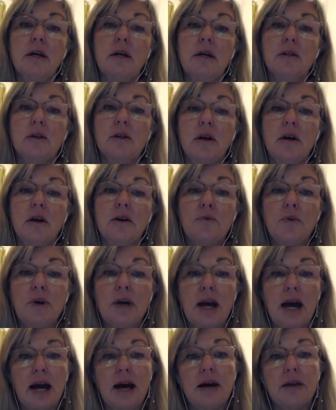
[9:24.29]
So if we
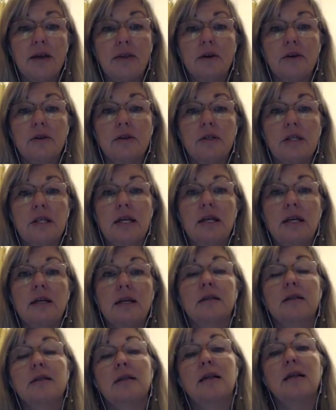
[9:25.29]
are those
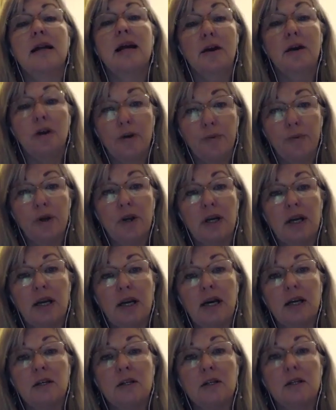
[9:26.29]
things, then our
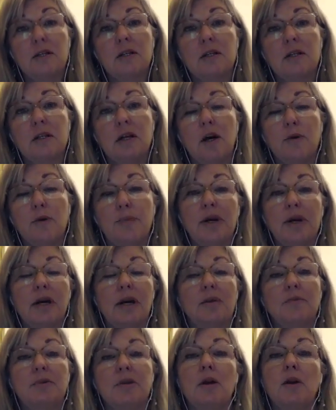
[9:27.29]
communication style
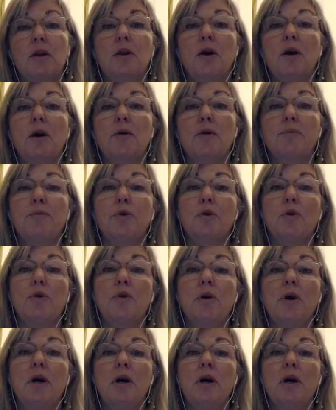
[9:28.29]
becomes a lot more